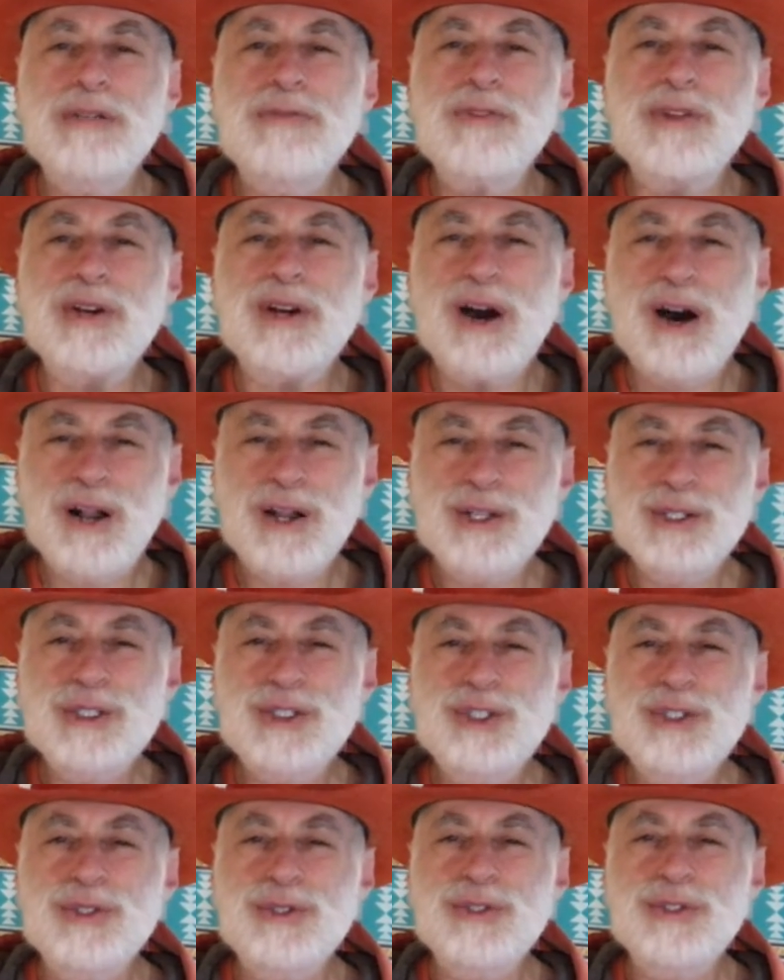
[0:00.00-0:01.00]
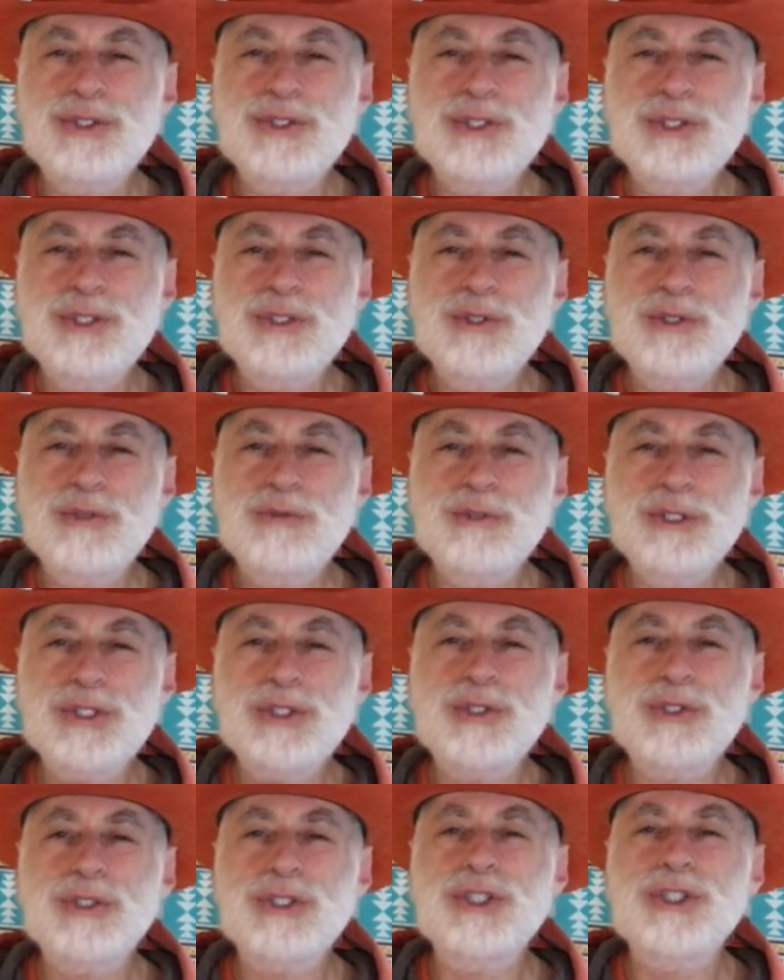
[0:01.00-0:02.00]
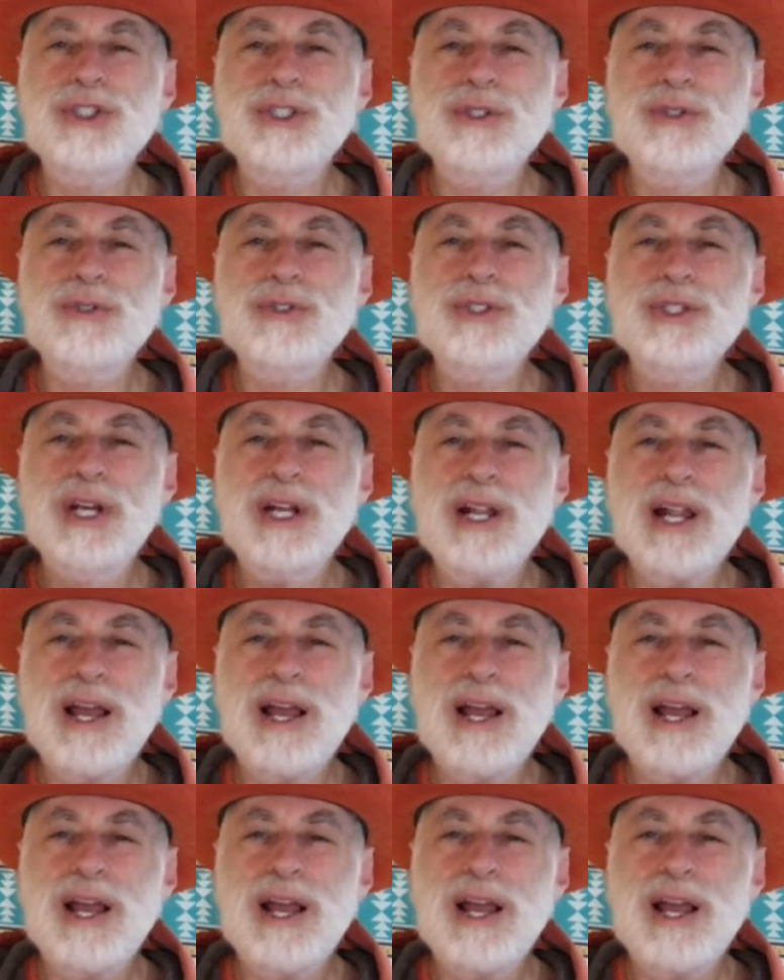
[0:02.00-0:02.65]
of the college students, research shows,